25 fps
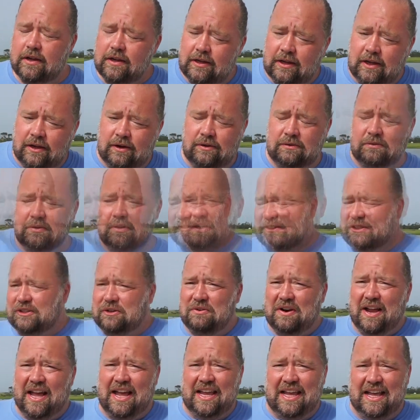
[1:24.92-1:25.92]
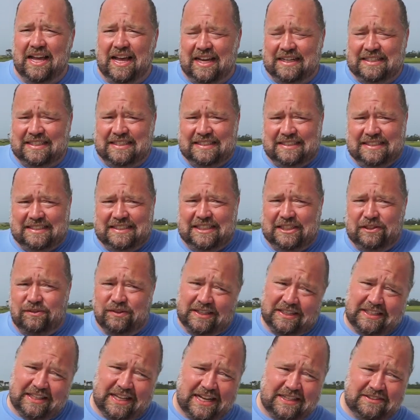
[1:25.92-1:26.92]
you know, Soraya, I didn't see you
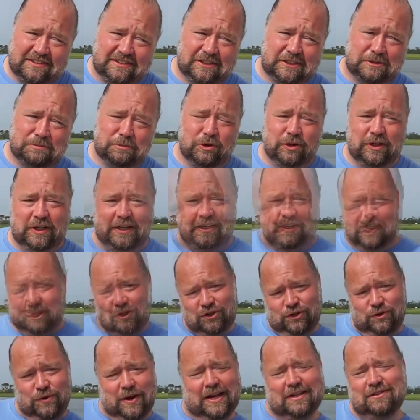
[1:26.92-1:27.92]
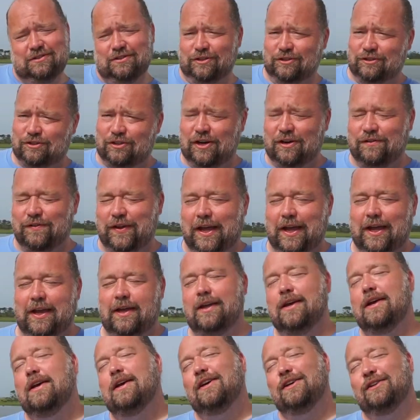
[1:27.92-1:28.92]
in class this morning. Could you answer the
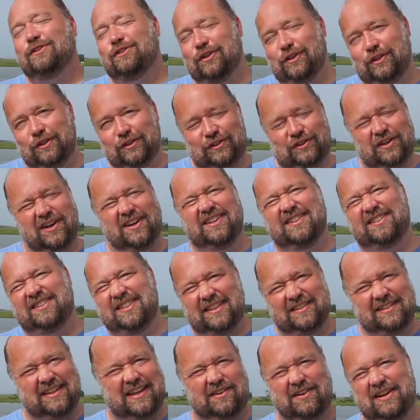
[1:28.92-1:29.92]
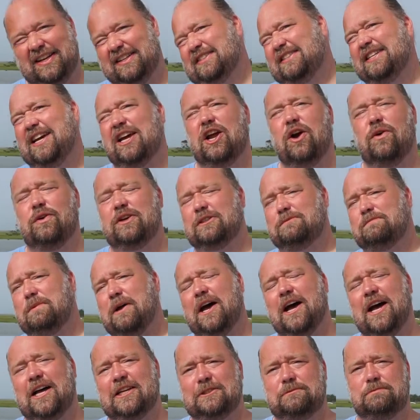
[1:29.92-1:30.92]
survey? So you start to see it's like, wait, it's not always
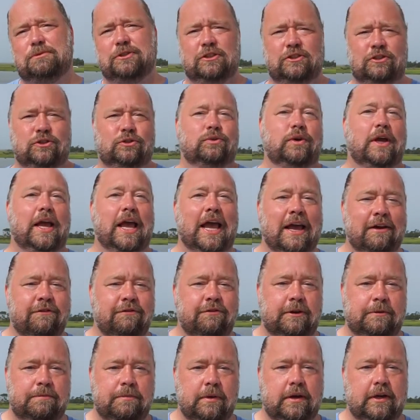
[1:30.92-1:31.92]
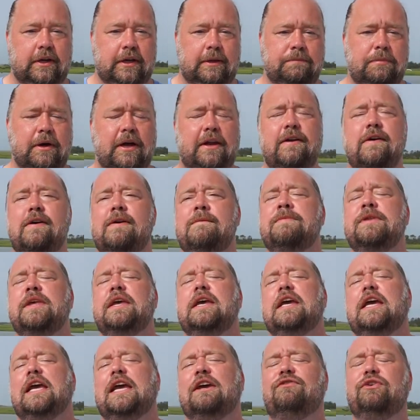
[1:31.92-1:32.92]
possible to do everybody. But
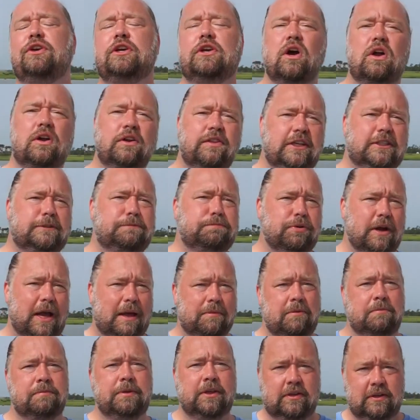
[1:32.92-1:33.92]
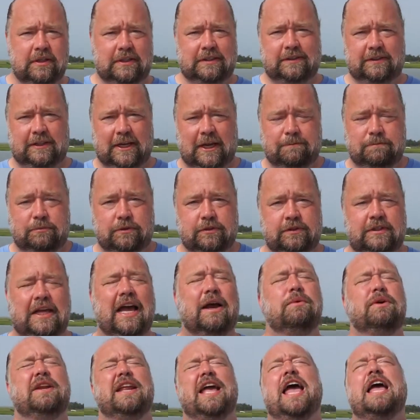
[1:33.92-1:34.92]
if we go to these probability samples,
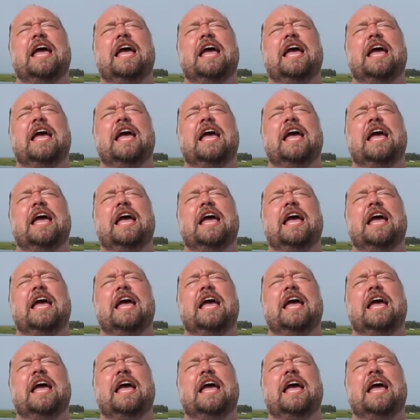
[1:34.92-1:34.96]
that would